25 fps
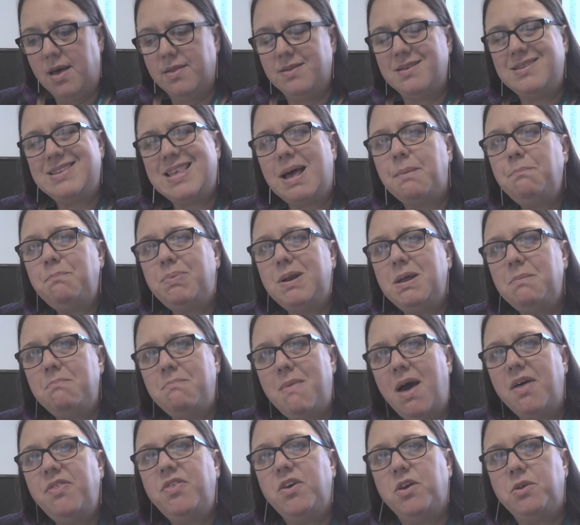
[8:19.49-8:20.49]
The
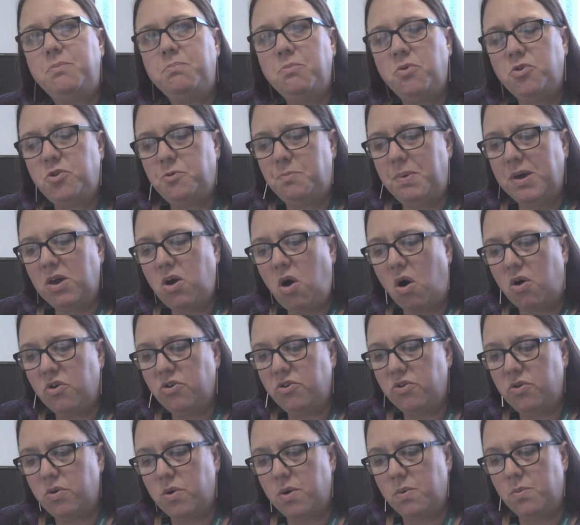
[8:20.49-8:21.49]
sampling method must be
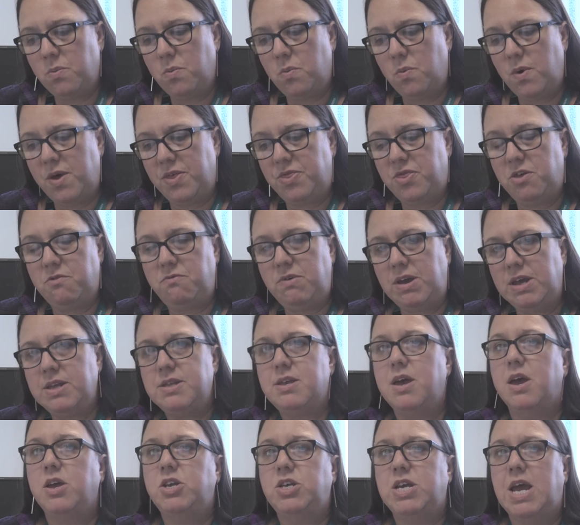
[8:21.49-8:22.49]
congruent with the
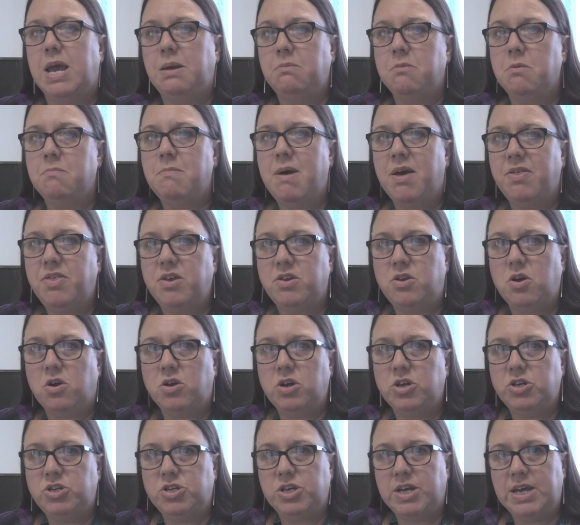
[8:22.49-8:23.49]
research aim and
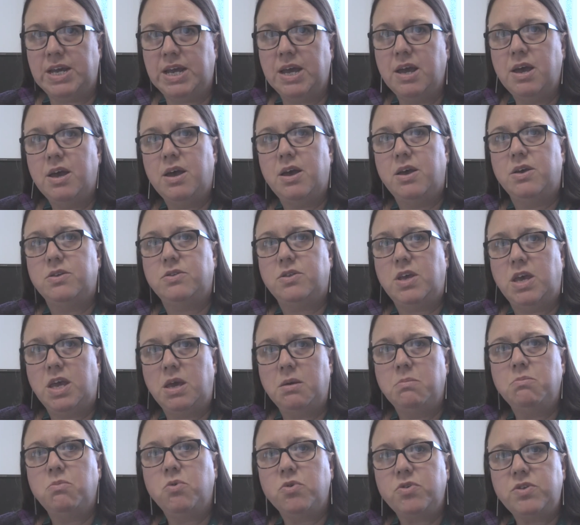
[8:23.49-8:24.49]
methodology. So
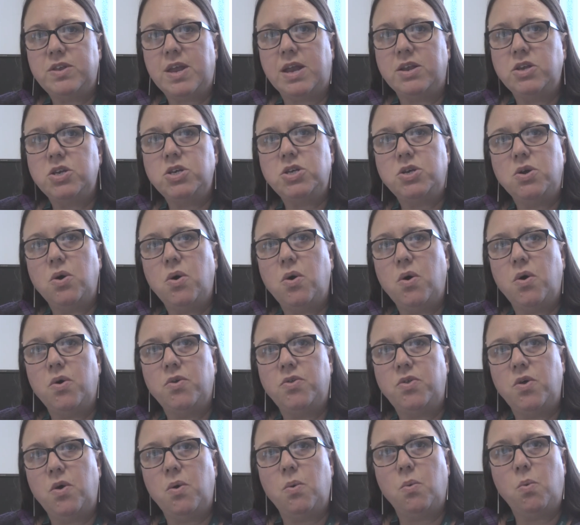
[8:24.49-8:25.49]
you must
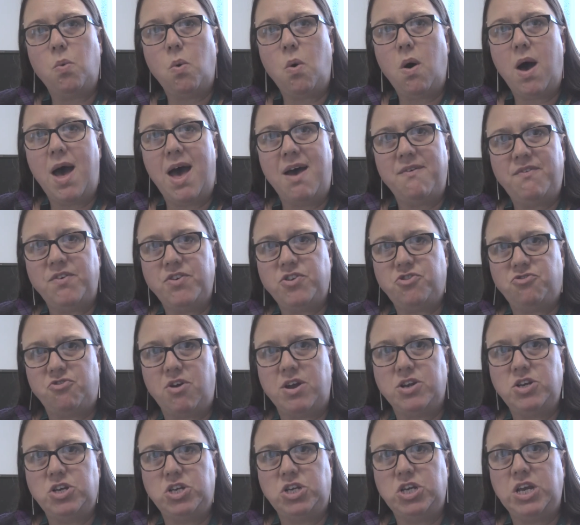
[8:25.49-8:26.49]
ensure that whatever
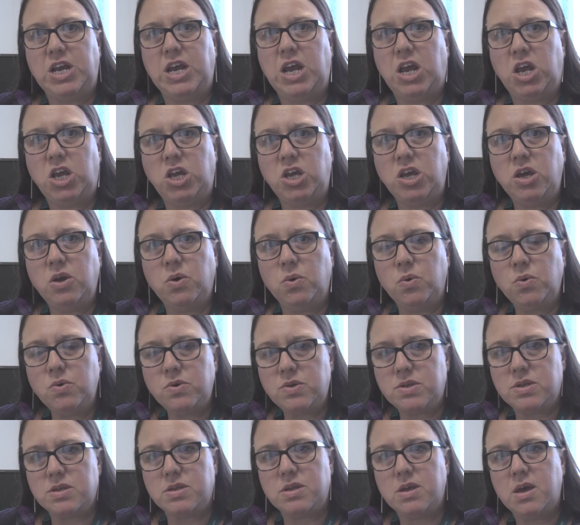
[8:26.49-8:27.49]
strategy you
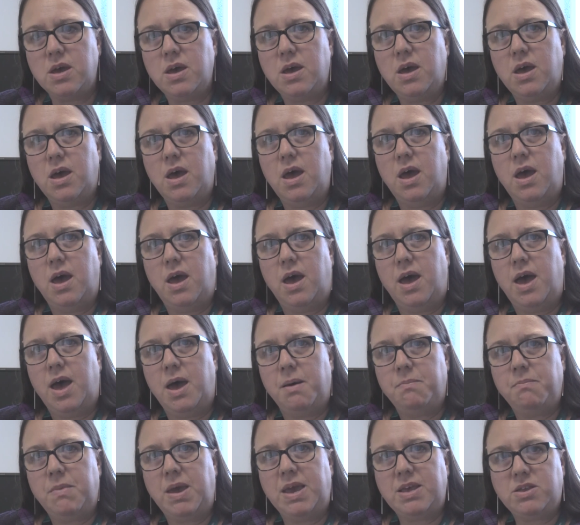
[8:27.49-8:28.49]
use
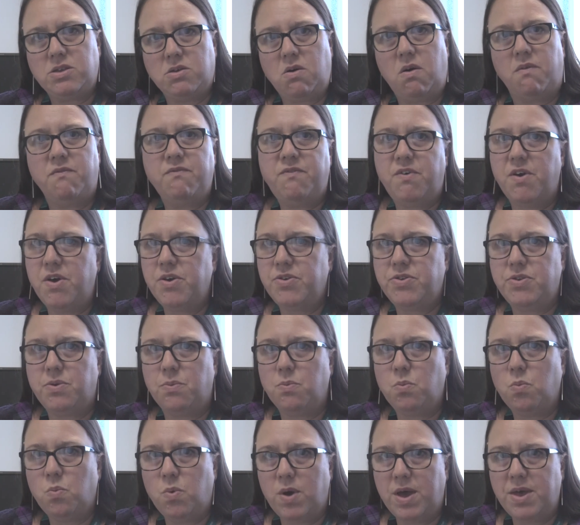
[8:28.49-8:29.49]
um, is
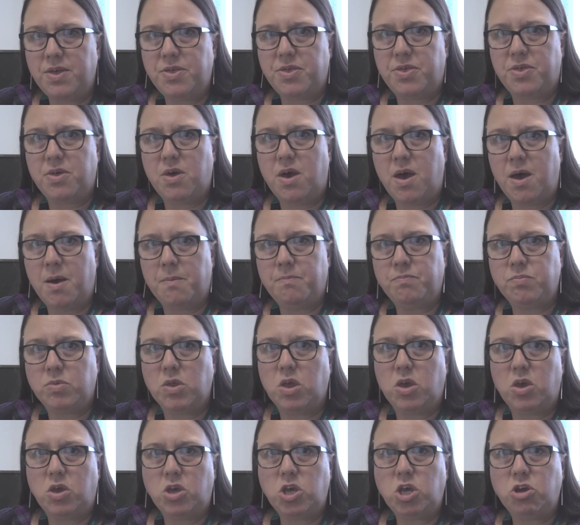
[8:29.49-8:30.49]
conversant with
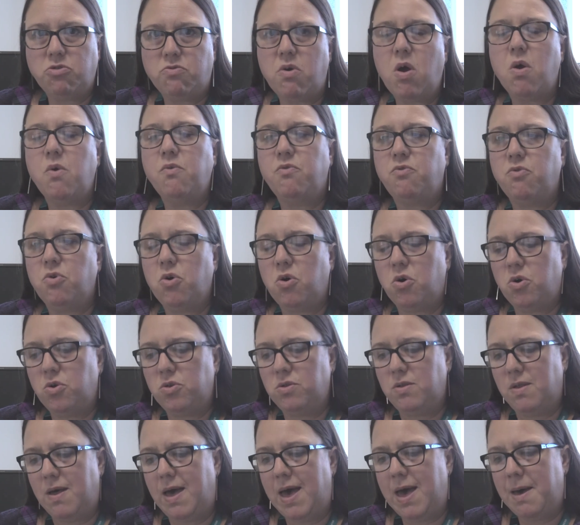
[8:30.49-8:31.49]
um, your
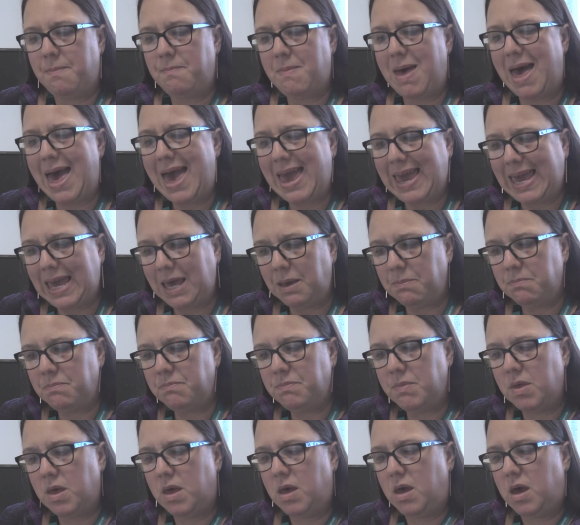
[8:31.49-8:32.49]
overall um,
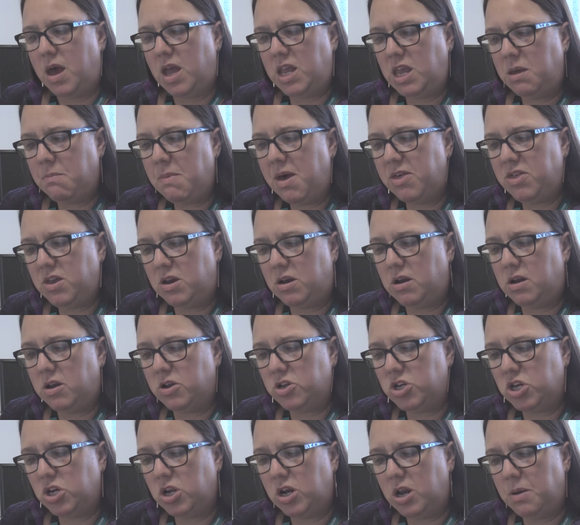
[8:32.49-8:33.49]
aim and your
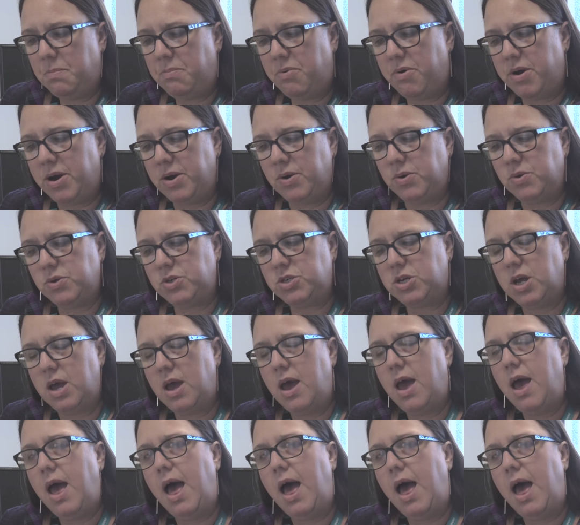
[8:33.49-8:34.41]
methodological approach.